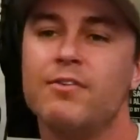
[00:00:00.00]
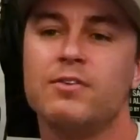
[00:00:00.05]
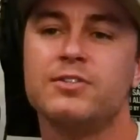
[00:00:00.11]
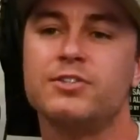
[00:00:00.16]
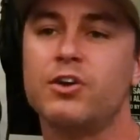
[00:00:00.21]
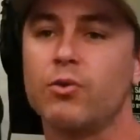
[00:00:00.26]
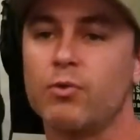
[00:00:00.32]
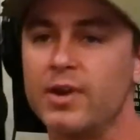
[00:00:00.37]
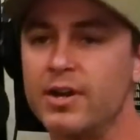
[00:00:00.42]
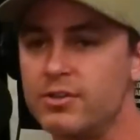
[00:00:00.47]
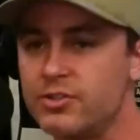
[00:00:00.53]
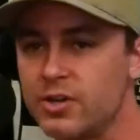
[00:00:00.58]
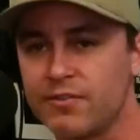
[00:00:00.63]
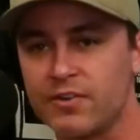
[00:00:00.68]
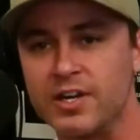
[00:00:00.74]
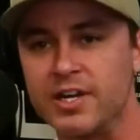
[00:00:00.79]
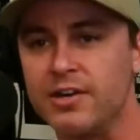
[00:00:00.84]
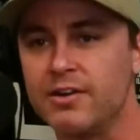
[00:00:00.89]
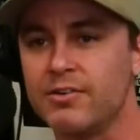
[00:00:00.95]
everyone's career
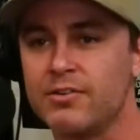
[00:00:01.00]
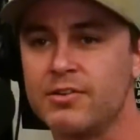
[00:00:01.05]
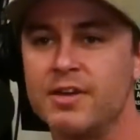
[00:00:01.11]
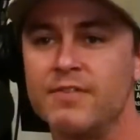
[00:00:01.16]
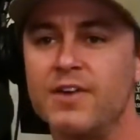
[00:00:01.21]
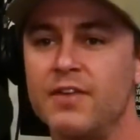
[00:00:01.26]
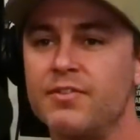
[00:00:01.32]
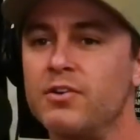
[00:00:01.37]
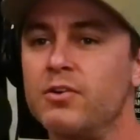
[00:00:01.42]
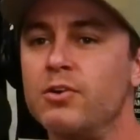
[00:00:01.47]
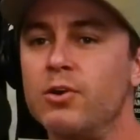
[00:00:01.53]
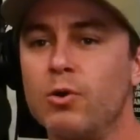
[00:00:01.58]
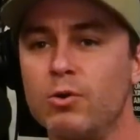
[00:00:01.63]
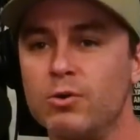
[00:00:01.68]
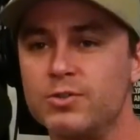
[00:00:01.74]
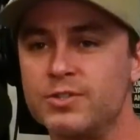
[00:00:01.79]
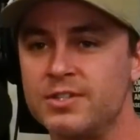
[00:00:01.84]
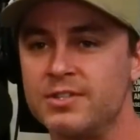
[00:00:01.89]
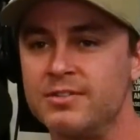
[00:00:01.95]
driven here, or they've got their
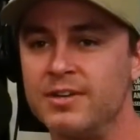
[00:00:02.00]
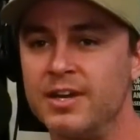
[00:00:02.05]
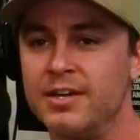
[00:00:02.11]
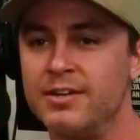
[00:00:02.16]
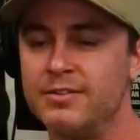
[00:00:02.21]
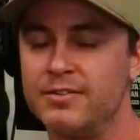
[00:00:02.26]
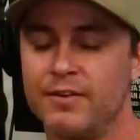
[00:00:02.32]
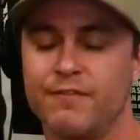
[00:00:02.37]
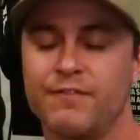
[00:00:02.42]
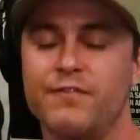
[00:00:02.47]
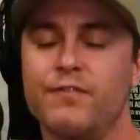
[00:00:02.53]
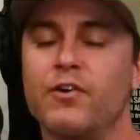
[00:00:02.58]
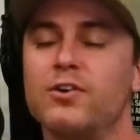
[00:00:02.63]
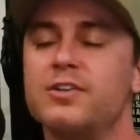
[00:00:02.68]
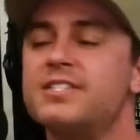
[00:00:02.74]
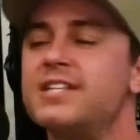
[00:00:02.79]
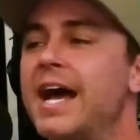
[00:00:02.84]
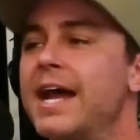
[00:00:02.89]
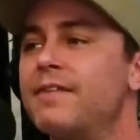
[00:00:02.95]
goals, and the
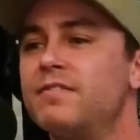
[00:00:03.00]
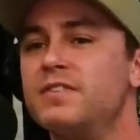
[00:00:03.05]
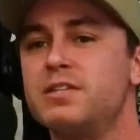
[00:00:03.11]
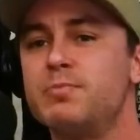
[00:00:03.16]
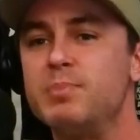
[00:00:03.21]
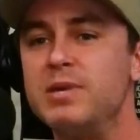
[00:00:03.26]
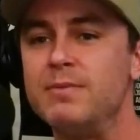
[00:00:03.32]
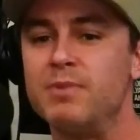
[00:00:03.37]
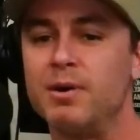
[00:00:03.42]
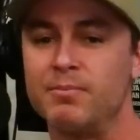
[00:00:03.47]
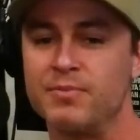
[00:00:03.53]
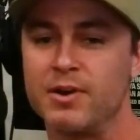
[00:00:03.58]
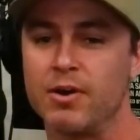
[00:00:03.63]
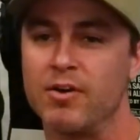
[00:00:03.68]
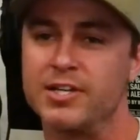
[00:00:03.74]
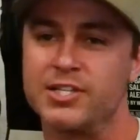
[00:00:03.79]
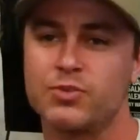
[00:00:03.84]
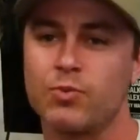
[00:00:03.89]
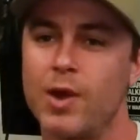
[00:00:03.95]
first sign of a speed bump, they're
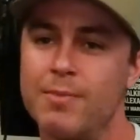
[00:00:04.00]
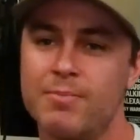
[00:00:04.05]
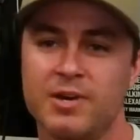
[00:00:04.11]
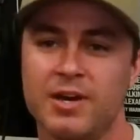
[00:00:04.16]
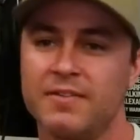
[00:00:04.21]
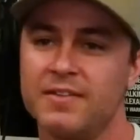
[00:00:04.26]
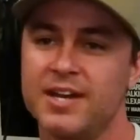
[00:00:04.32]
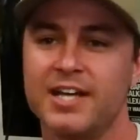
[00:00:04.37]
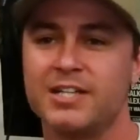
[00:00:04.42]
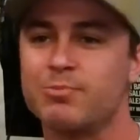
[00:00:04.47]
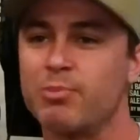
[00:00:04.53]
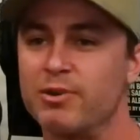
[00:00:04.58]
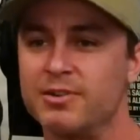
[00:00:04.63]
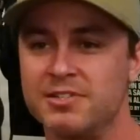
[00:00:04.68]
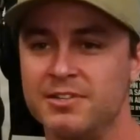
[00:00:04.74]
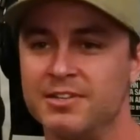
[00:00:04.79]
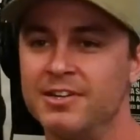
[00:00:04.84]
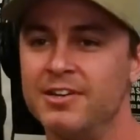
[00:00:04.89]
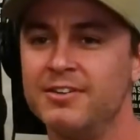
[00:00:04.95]
already swiping on the next
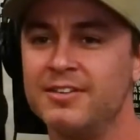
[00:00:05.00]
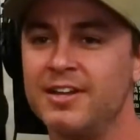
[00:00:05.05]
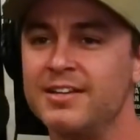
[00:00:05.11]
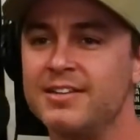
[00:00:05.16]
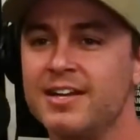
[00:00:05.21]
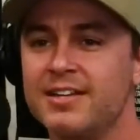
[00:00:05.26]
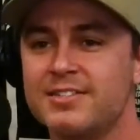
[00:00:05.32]
person, you know, like